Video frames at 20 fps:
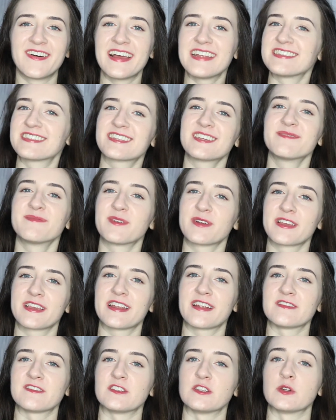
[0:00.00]
and good morning,
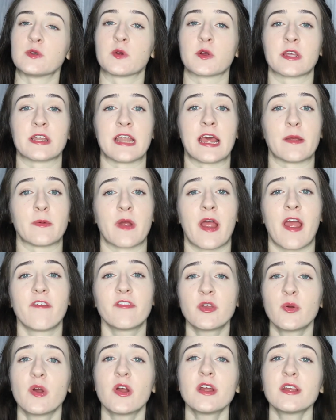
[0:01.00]
good afternoon, or good night
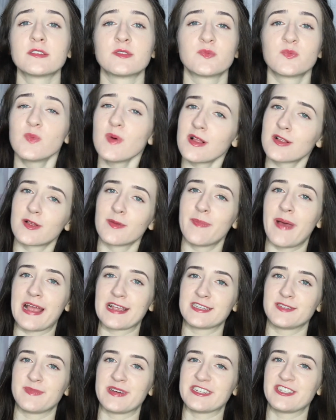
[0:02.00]
wherever you are, and welcome
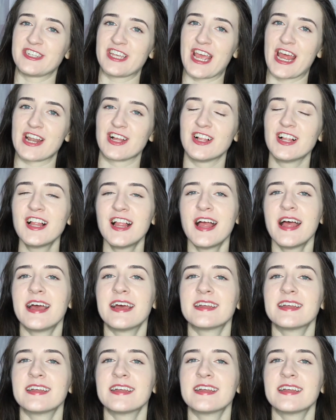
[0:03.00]
back to my channel.